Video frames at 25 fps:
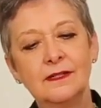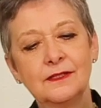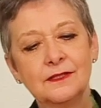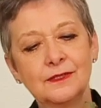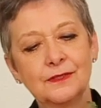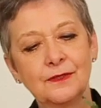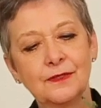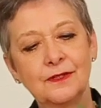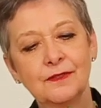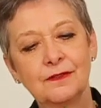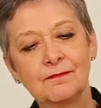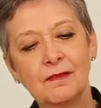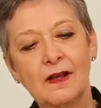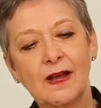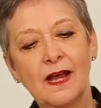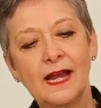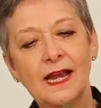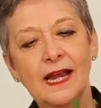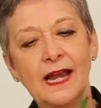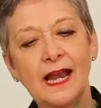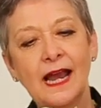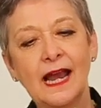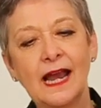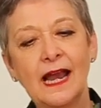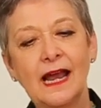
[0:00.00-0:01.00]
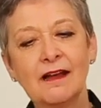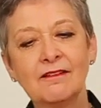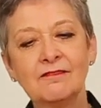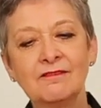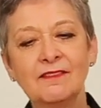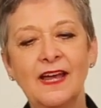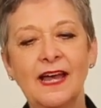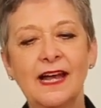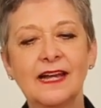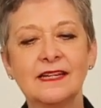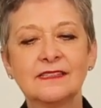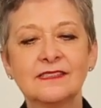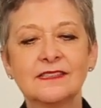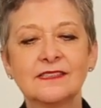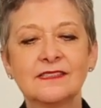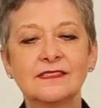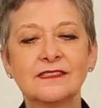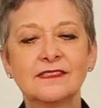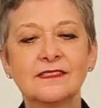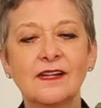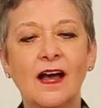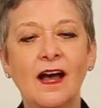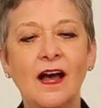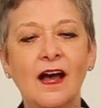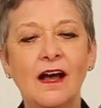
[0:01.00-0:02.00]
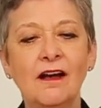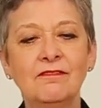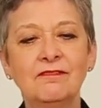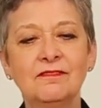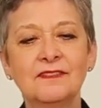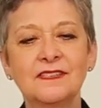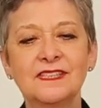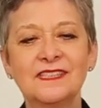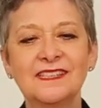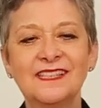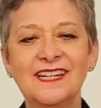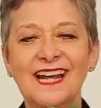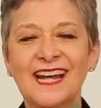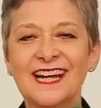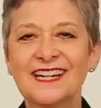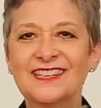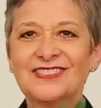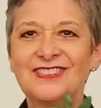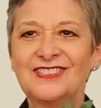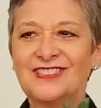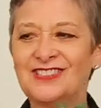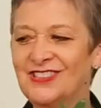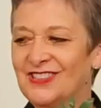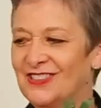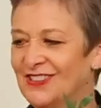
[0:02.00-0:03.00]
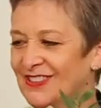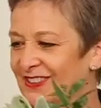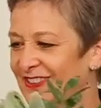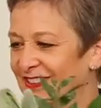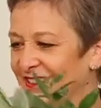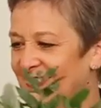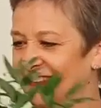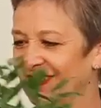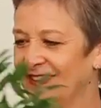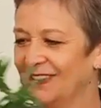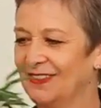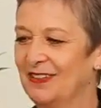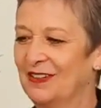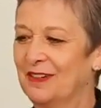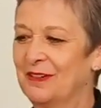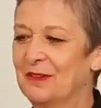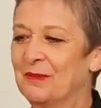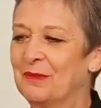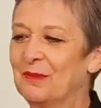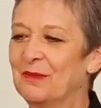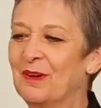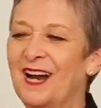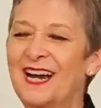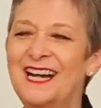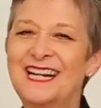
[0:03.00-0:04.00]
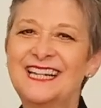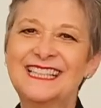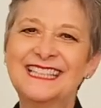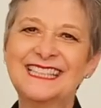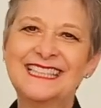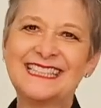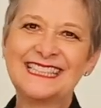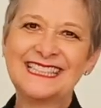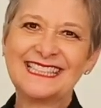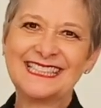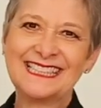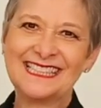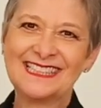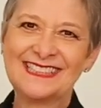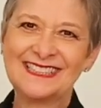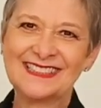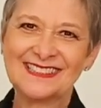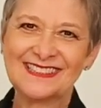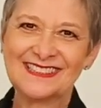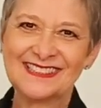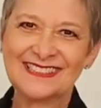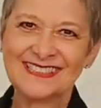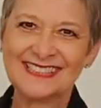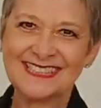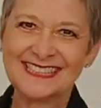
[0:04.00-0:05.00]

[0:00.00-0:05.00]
so that I have that soft texture right in the center.